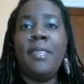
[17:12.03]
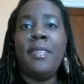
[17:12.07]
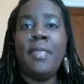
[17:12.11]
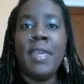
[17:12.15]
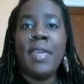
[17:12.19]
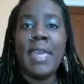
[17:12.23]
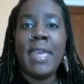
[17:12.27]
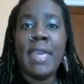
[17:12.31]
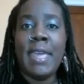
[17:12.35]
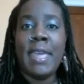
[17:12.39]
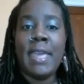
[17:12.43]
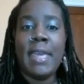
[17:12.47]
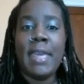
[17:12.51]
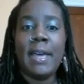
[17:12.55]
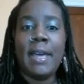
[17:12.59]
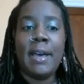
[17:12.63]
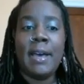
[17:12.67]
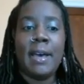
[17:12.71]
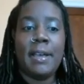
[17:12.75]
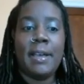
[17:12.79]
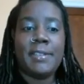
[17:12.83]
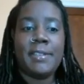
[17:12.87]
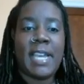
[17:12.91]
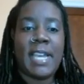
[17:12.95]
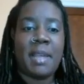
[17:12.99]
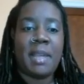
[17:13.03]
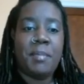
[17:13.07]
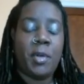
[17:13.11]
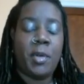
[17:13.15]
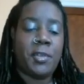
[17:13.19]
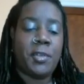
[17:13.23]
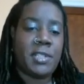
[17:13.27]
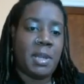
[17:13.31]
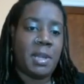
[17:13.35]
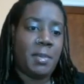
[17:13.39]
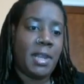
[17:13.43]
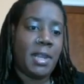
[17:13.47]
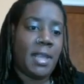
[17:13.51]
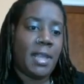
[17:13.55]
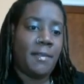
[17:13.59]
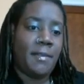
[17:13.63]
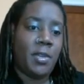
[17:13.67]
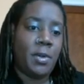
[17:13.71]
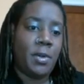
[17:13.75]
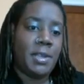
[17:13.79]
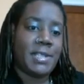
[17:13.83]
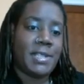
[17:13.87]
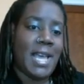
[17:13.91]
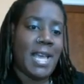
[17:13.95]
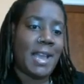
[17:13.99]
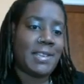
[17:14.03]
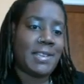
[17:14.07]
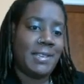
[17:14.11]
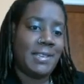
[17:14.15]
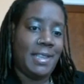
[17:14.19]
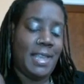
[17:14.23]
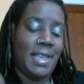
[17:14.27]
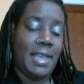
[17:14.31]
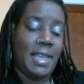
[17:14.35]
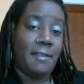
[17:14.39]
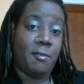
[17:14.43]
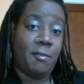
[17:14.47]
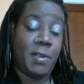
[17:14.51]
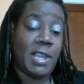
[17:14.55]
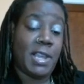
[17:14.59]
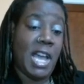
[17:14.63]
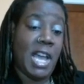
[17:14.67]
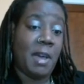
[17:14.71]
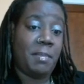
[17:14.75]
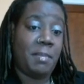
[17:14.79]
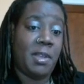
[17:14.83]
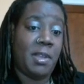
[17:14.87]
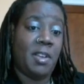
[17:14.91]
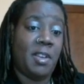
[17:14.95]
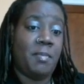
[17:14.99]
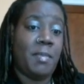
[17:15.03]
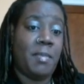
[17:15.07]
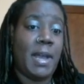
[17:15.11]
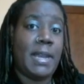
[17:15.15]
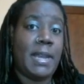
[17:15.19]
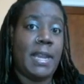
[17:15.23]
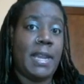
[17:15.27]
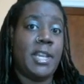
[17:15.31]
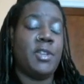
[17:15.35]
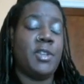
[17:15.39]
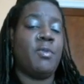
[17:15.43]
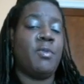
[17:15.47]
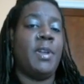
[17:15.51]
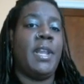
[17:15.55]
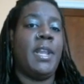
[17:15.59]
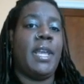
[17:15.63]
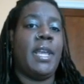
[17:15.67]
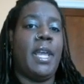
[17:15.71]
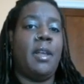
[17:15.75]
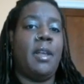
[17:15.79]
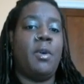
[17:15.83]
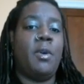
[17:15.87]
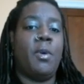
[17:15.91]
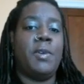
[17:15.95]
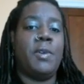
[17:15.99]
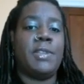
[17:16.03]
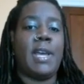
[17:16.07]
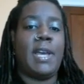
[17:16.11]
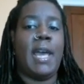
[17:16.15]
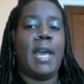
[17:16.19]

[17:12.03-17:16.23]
The second bonus that I'm going to give you is actually a free copy of my Niche Renegade course.